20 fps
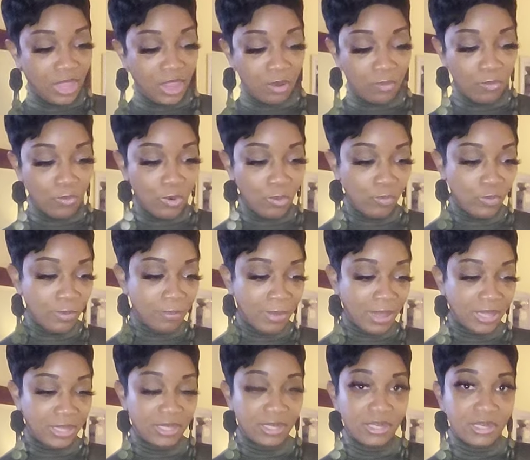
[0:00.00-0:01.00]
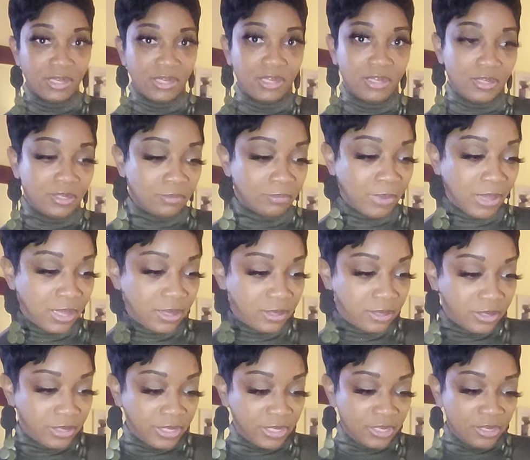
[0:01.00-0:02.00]
I wore with my, my
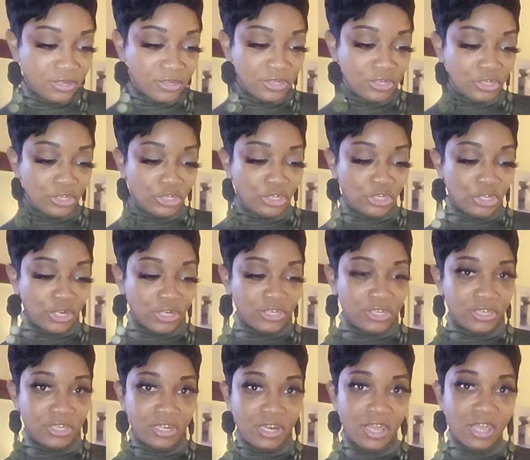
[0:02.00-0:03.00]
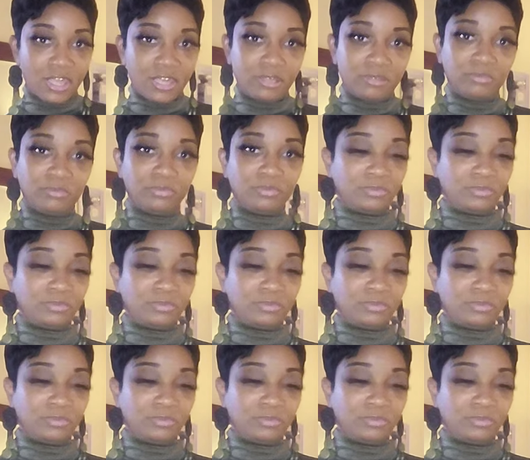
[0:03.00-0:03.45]
uh, heels to church today.